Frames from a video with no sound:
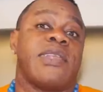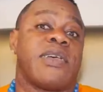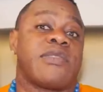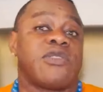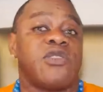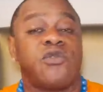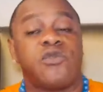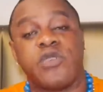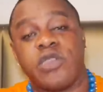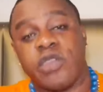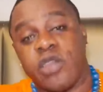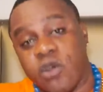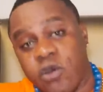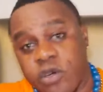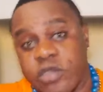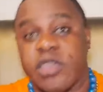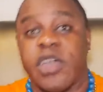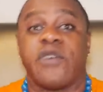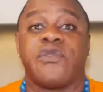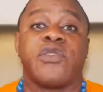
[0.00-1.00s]
that's the way how
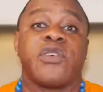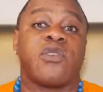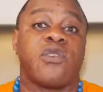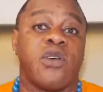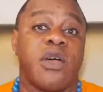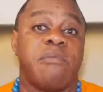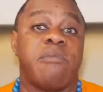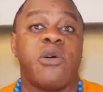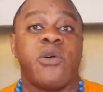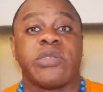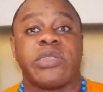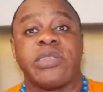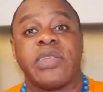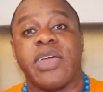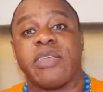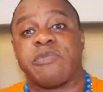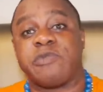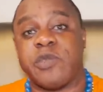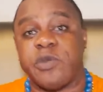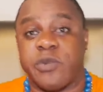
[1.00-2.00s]
you have to go about it.
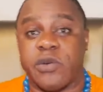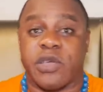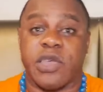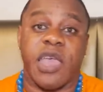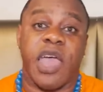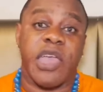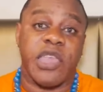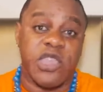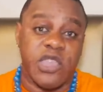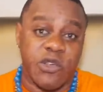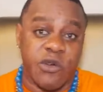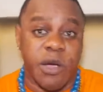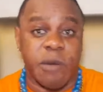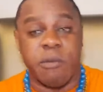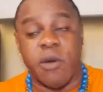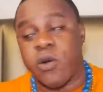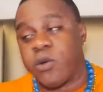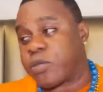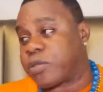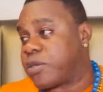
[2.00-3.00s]
That's people can hear
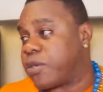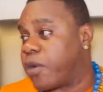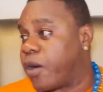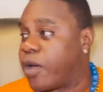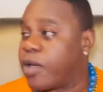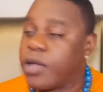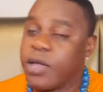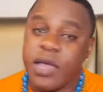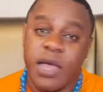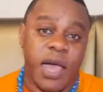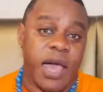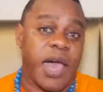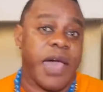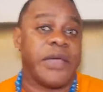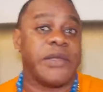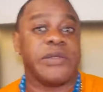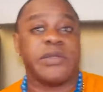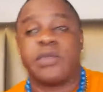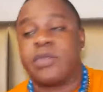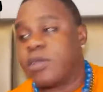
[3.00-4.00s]
about you.
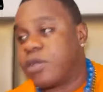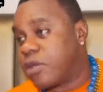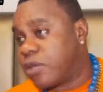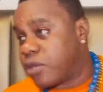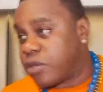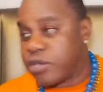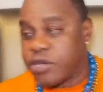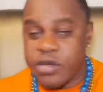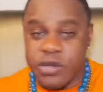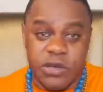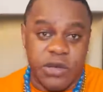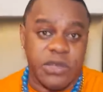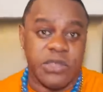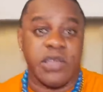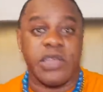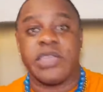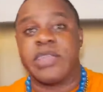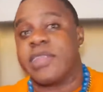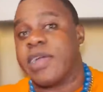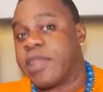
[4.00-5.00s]
And you know,
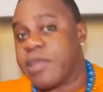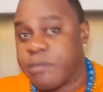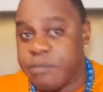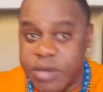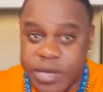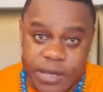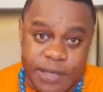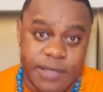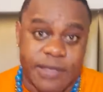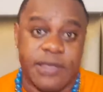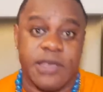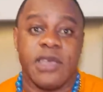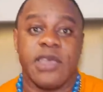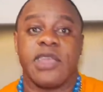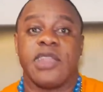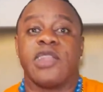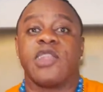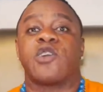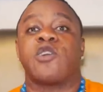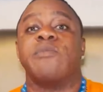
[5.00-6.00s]
you're in at the mix.
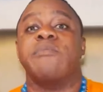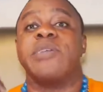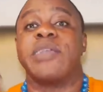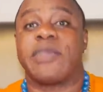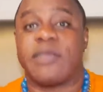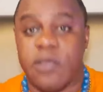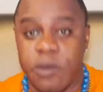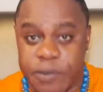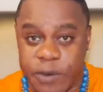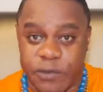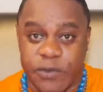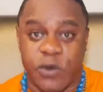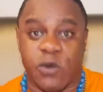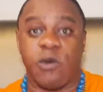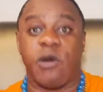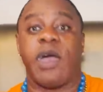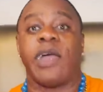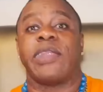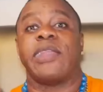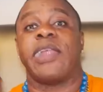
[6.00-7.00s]
Look, a mix up of you
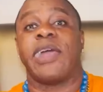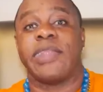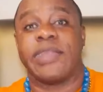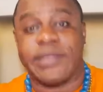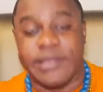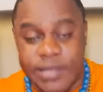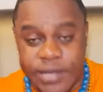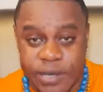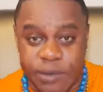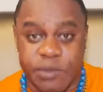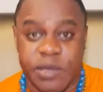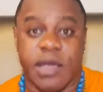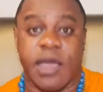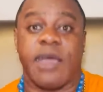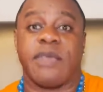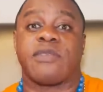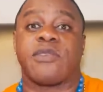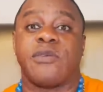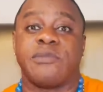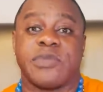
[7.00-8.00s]
go on in at the thing.
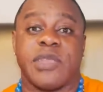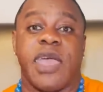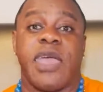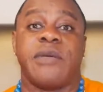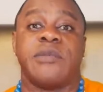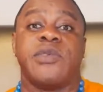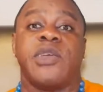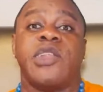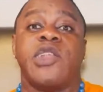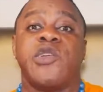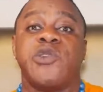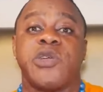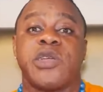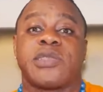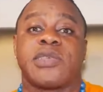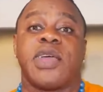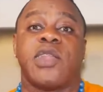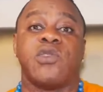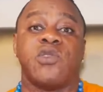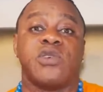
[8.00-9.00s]
Because sometimes your
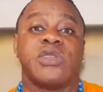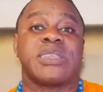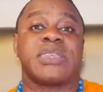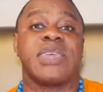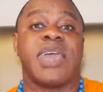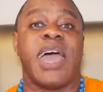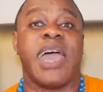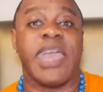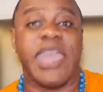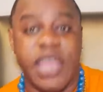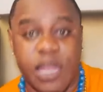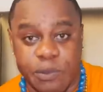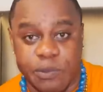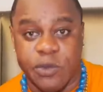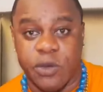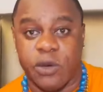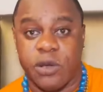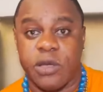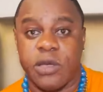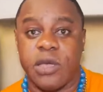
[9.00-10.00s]
lyrics alone can't help
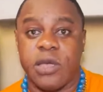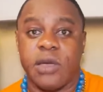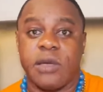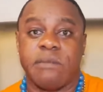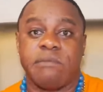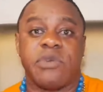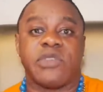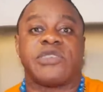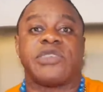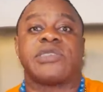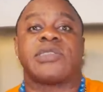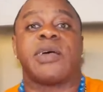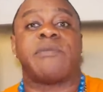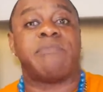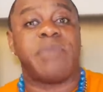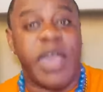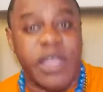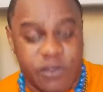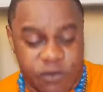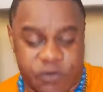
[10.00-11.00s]
you. But she's a bad